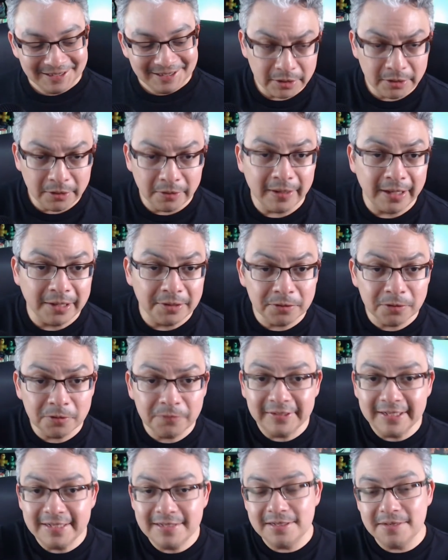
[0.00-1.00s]
I don't know
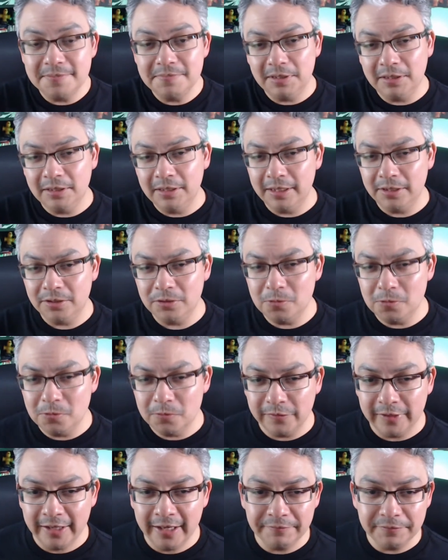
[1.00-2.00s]
if that's something that
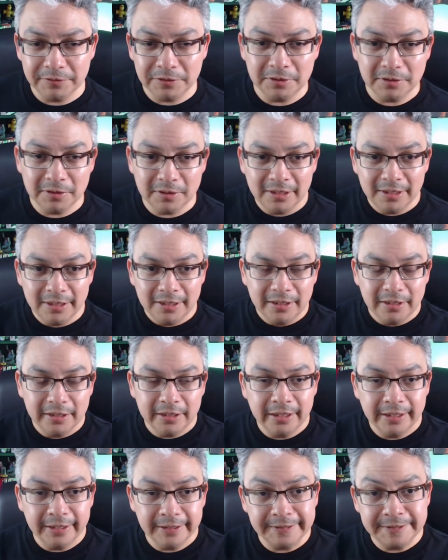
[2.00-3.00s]
you've ever
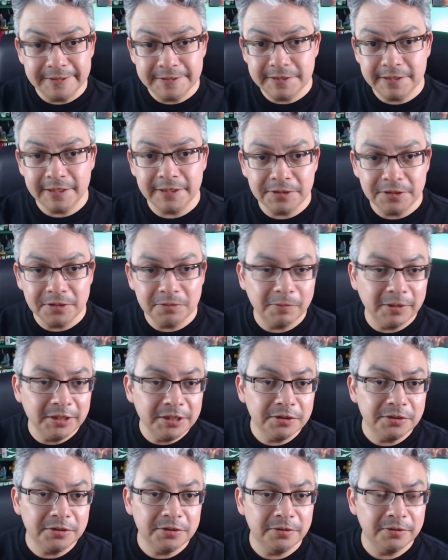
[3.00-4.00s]
considered when
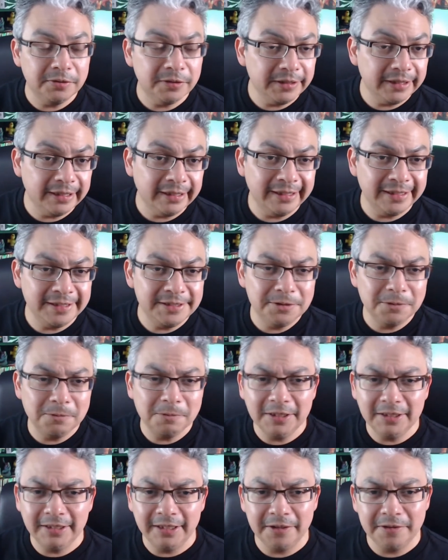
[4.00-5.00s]
you're looking into
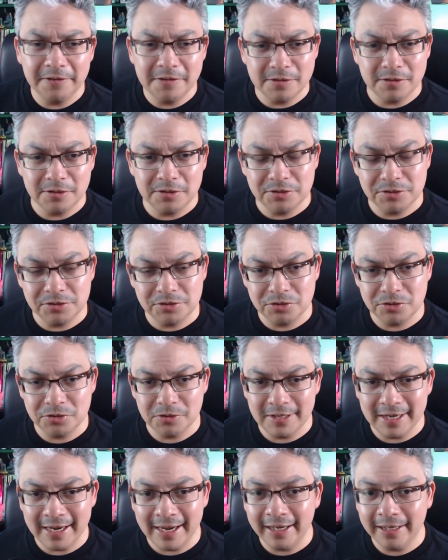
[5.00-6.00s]
what characters
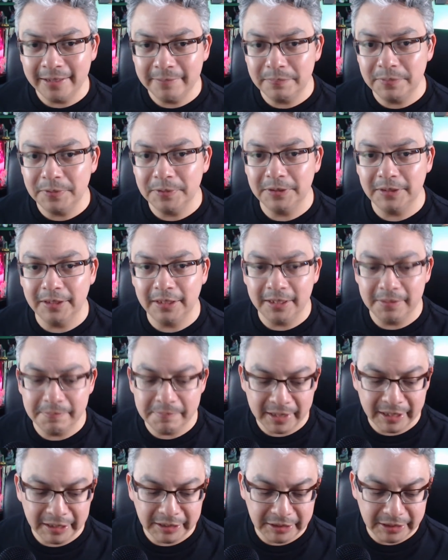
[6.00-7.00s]
should I put in
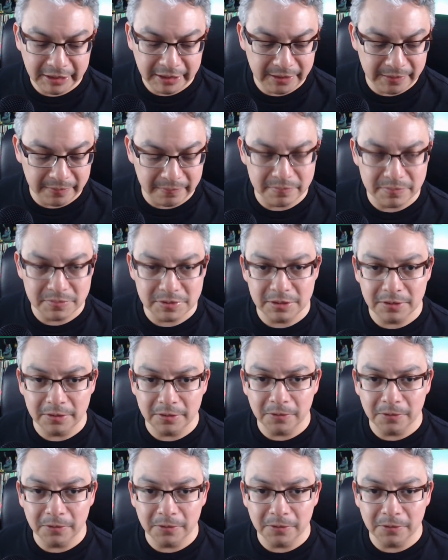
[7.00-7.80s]
my teams.